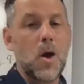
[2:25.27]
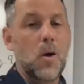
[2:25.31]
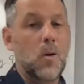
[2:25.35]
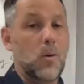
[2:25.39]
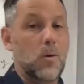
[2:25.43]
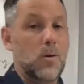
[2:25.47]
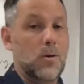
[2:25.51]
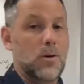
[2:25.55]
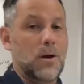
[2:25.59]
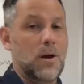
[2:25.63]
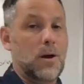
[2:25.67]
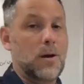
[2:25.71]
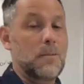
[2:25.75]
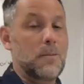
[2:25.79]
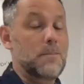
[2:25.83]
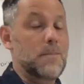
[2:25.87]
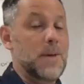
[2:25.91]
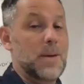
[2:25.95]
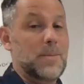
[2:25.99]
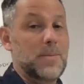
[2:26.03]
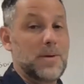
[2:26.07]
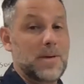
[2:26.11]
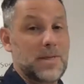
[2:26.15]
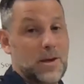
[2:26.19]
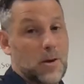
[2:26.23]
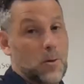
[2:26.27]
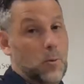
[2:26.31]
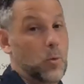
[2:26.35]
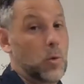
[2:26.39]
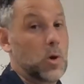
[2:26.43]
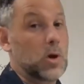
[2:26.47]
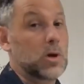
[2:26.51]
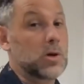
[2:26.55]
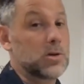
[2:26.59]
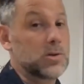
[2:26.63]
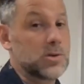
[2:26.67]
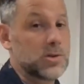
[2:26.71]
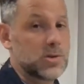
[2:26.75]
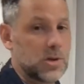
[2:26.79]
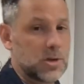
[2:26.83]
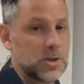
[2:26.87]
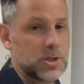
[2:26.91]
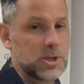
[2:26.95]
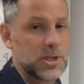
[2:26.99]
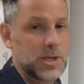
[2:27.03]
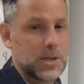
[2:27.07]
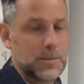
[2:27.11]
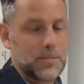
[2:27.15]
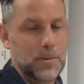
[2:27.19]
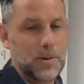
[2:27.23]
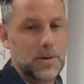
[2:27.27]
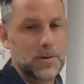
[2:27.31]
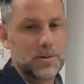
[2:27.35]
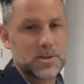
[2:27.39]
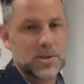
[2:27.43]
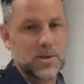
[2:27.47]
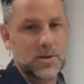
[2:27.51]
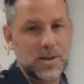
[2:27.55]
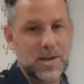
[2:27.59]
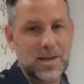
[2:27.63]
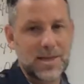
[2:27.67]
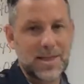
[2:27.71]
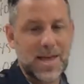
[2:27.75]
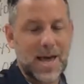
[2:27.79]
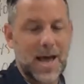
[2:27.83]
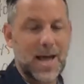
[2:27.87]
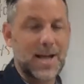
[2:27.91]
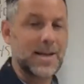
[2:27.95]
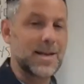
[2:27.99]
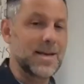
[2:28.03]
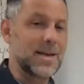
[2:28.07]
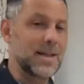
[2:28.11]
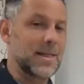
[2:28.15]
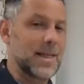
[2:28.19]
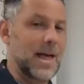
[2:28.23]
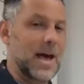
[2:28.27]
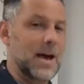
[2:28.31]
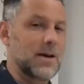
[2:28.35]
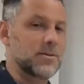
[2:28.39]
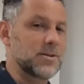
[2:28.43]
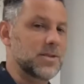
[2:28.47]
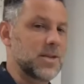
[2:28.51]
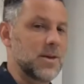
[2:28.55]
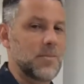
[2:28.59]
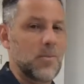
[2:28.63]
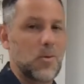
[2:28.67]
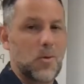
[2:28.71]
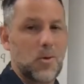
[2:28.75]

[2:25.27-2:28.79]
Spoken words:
or maybe their workers are cheaper, so that allows them,